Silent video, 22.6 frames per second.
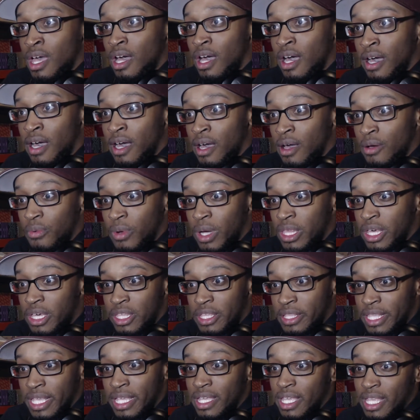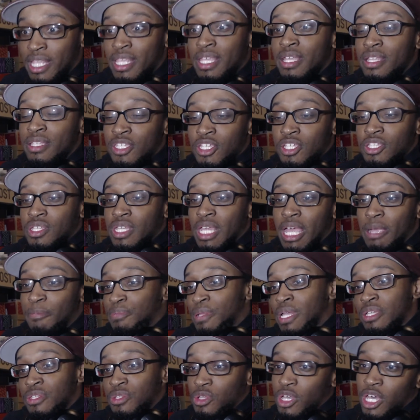what other thing, and then just like
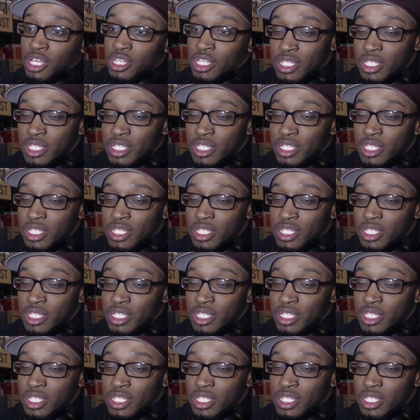plus all